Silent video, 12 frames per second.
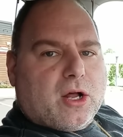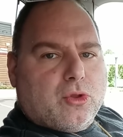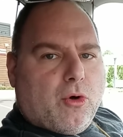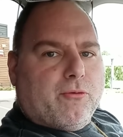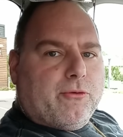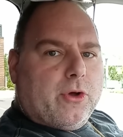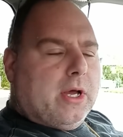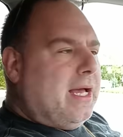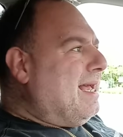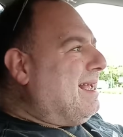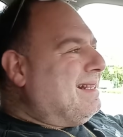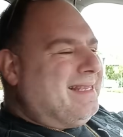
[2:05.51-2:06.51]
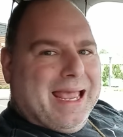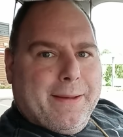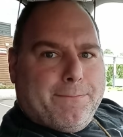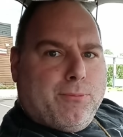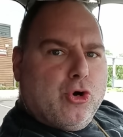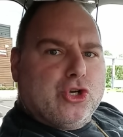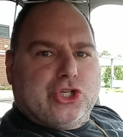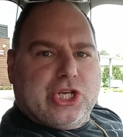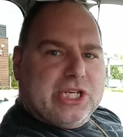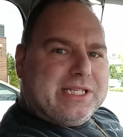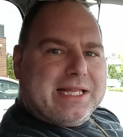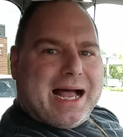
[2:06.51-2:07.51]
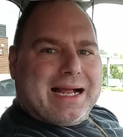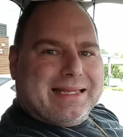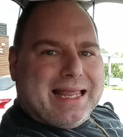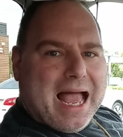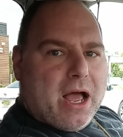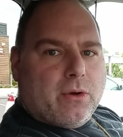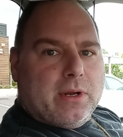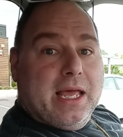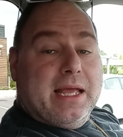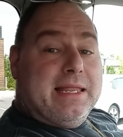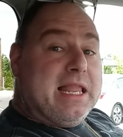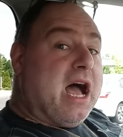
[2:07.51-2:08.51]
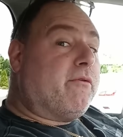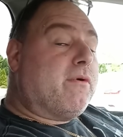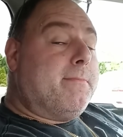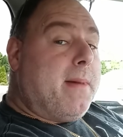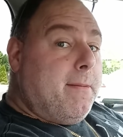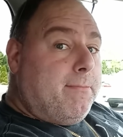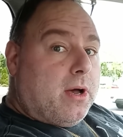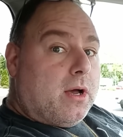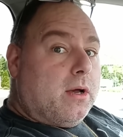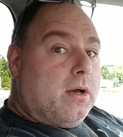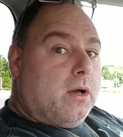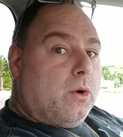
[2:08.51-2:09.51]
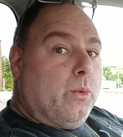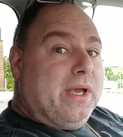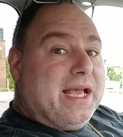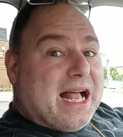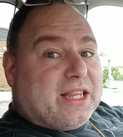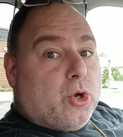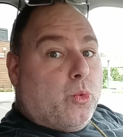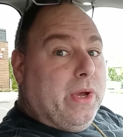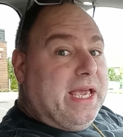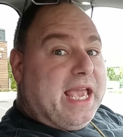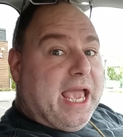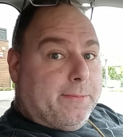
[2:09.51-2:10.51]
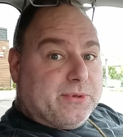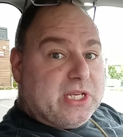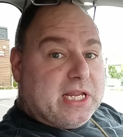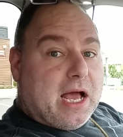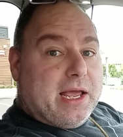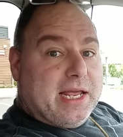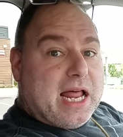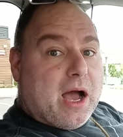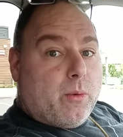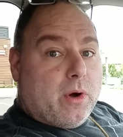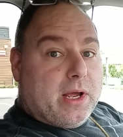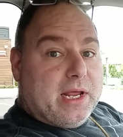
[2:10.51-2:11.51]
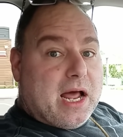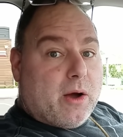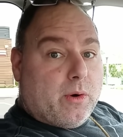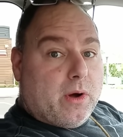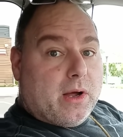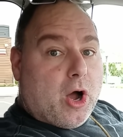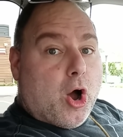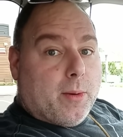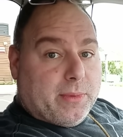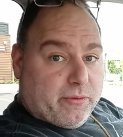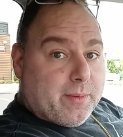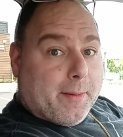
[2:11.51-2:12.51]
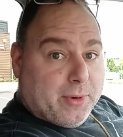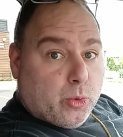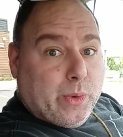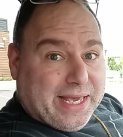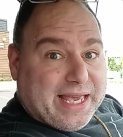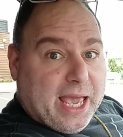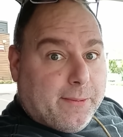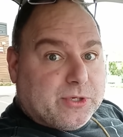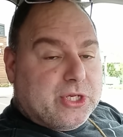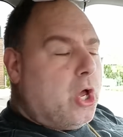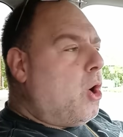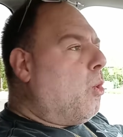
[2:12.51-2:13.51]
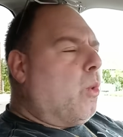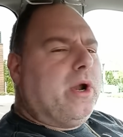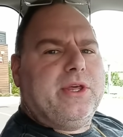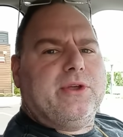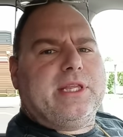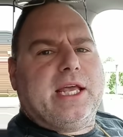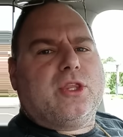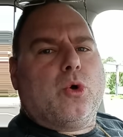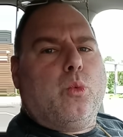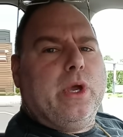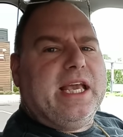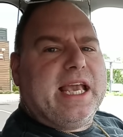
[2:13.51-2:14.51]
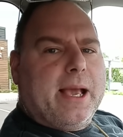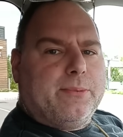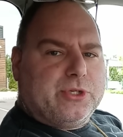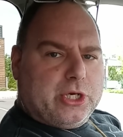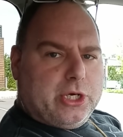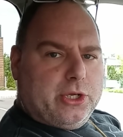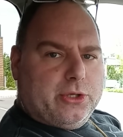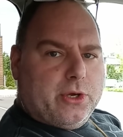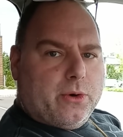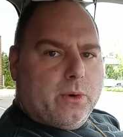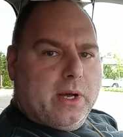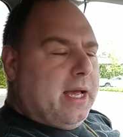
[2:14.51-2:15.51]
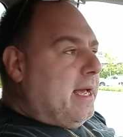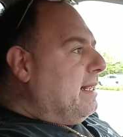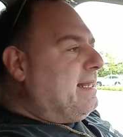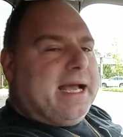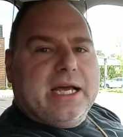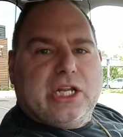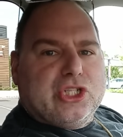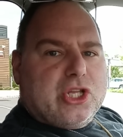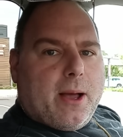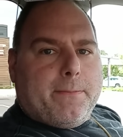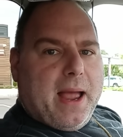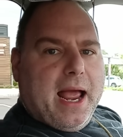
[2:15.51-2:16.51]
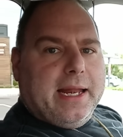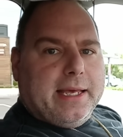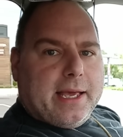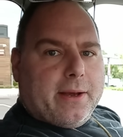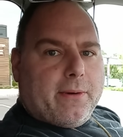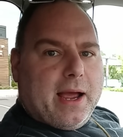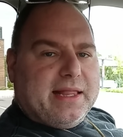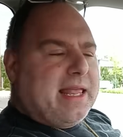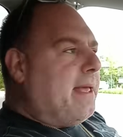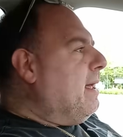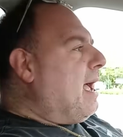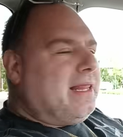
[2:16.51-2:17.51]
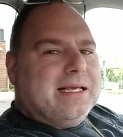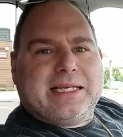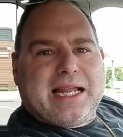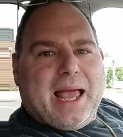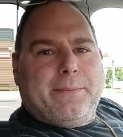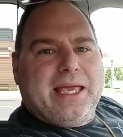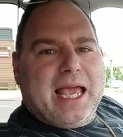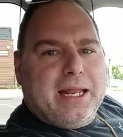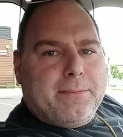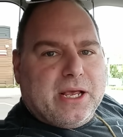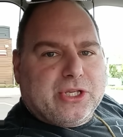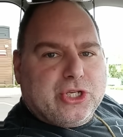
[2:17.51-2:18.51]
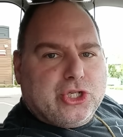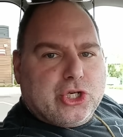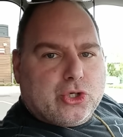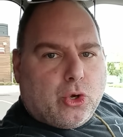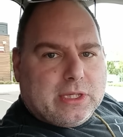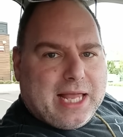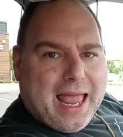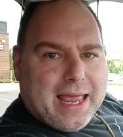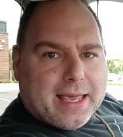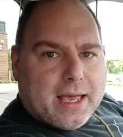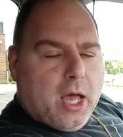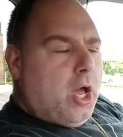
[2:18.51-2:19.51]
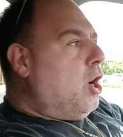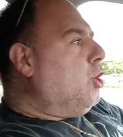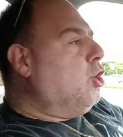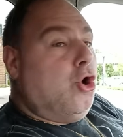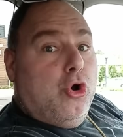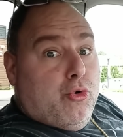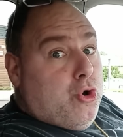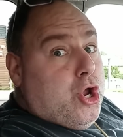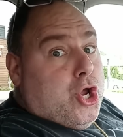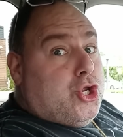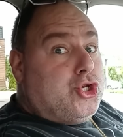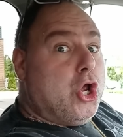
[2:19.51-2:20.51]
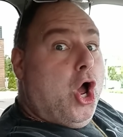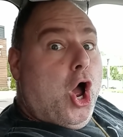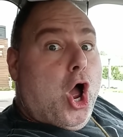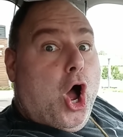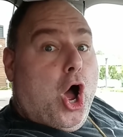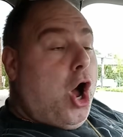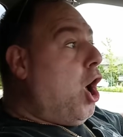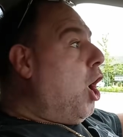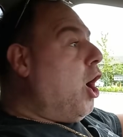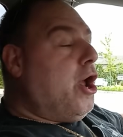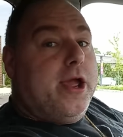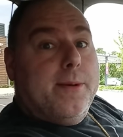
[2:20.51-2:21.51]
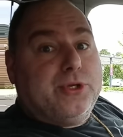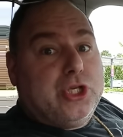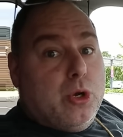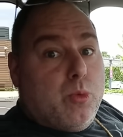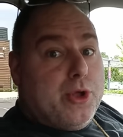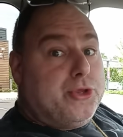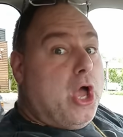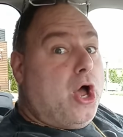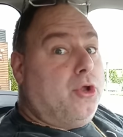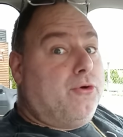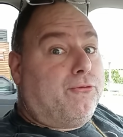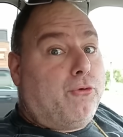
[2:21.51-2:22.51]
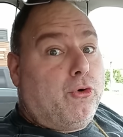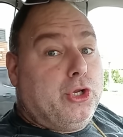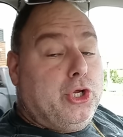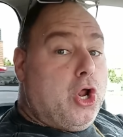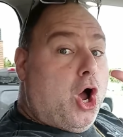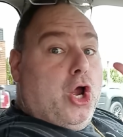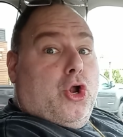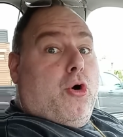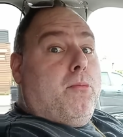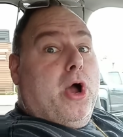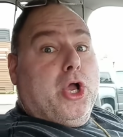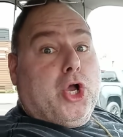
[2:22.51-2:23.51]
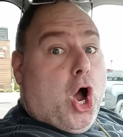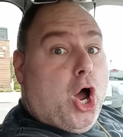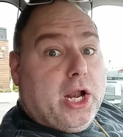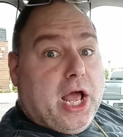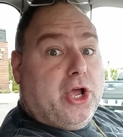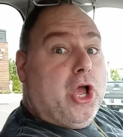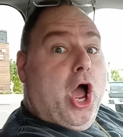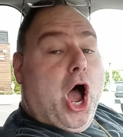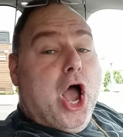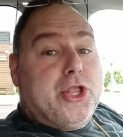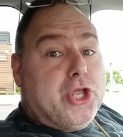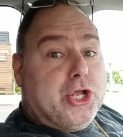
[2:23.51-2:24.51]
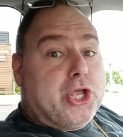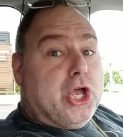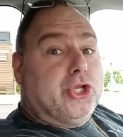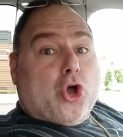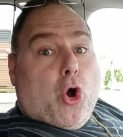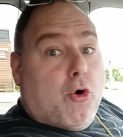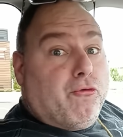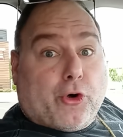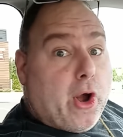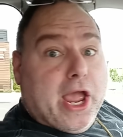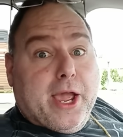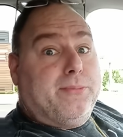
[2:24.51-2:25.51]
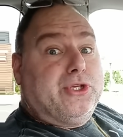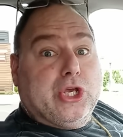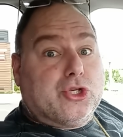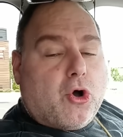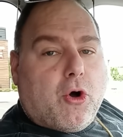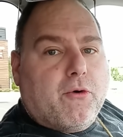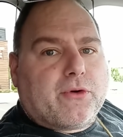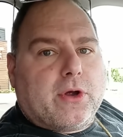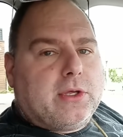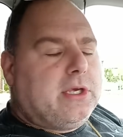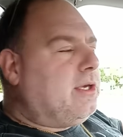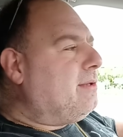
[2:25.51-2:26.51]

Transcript: Clover. They push this stock down. Now remember, we got the weak apes in our army. Remember the weak apes? What do you think the weak apes are going to do? They're going to start panicking, right? Listen, I've been getting messages all day. You Rich, AMC went down to 49. Oh my God, I think it's over. AMC's over.